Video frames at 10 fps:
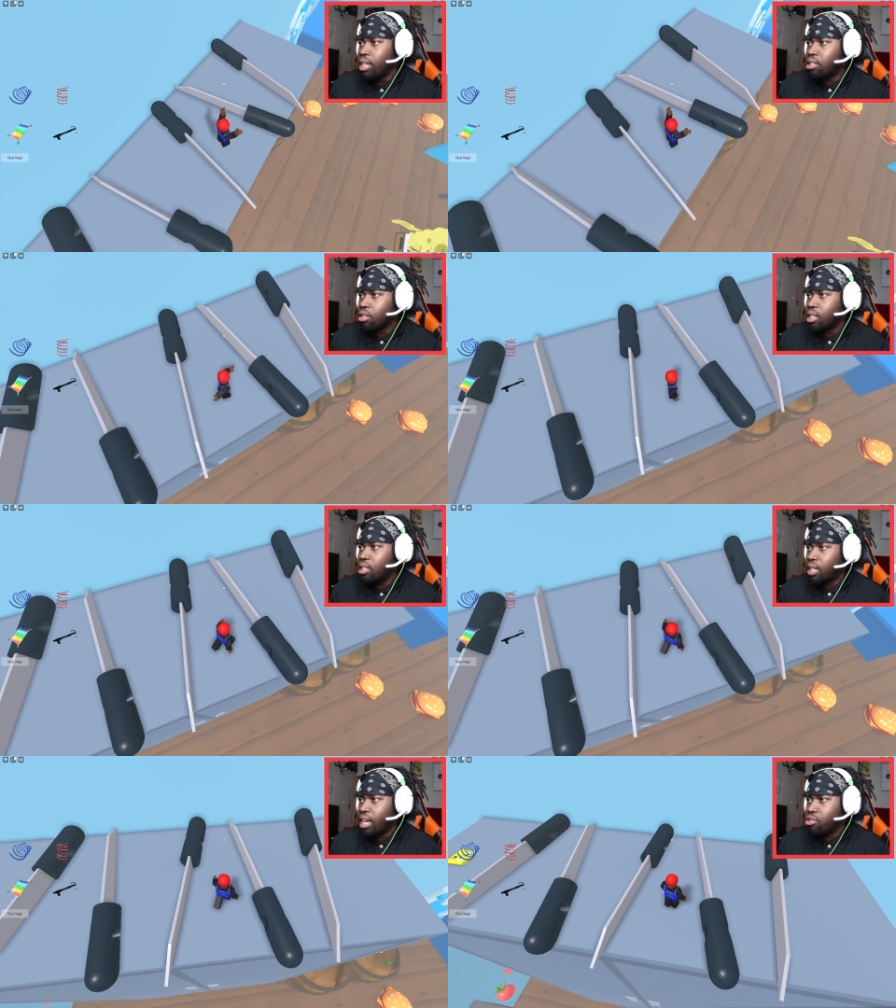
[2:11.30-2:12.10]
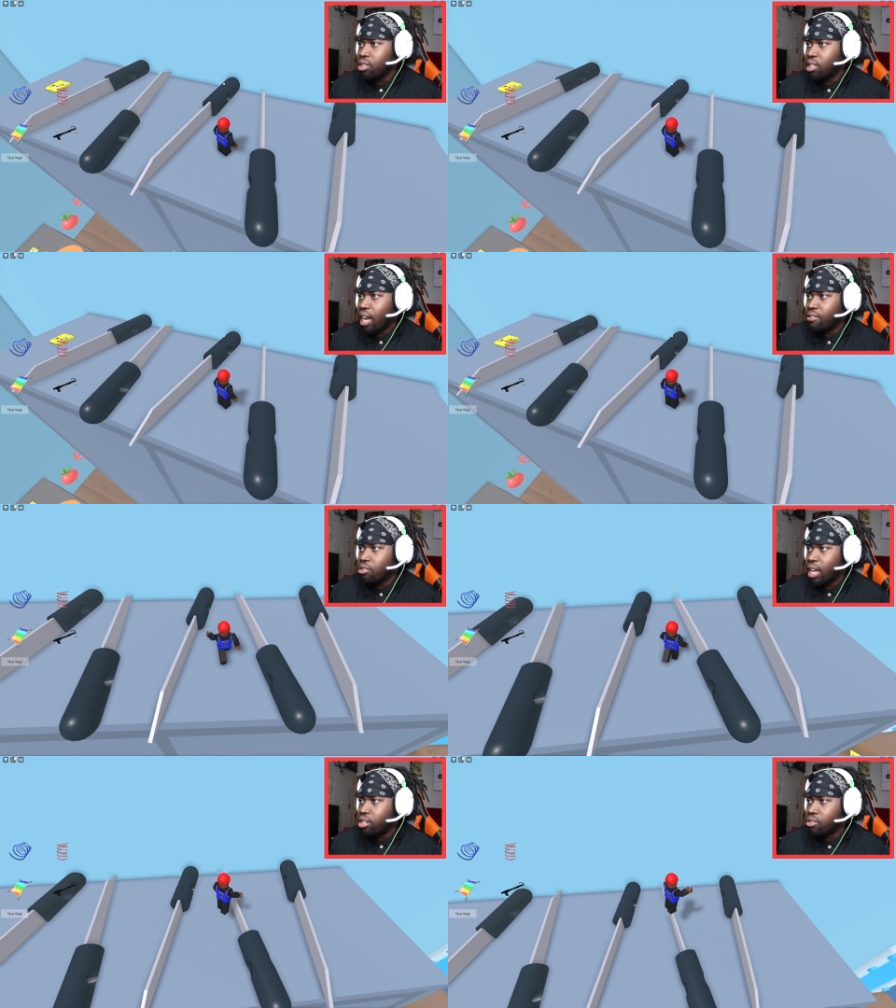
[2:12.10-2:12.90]
these are, this is dangerous. Nice or
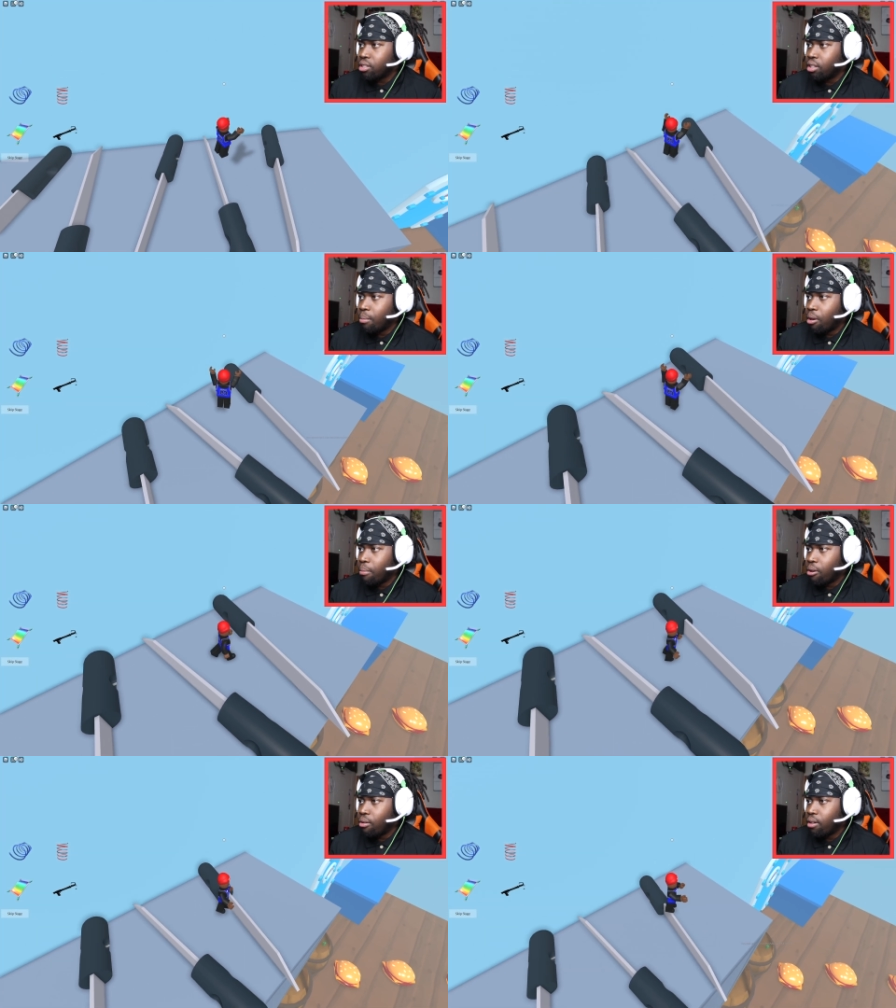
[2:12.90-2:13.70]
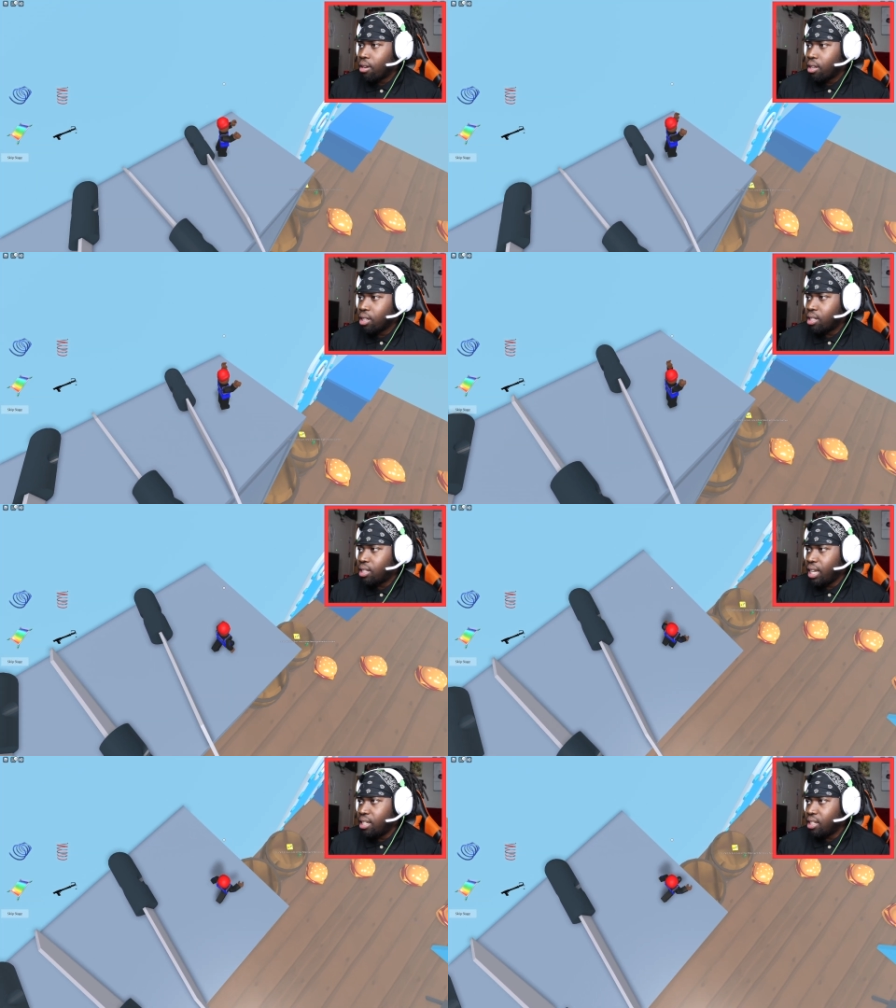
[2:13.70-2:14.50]
dangerous. Come on, bro. This is
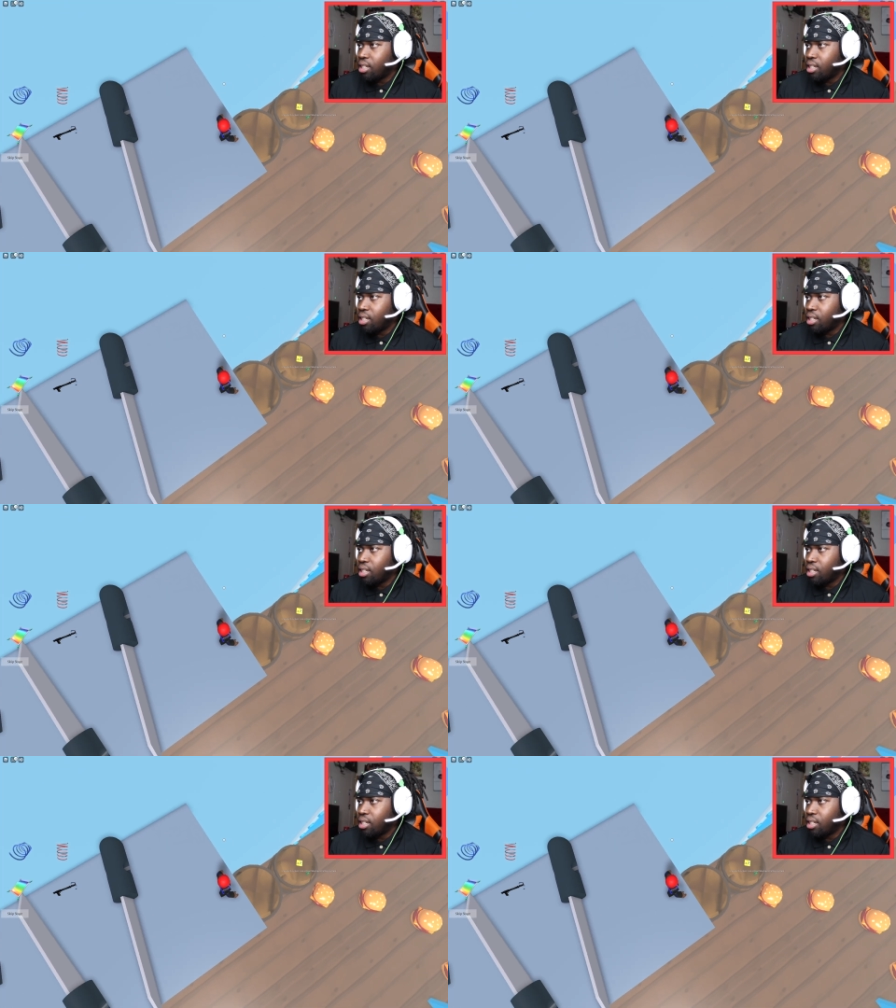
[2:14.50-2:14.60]
easy.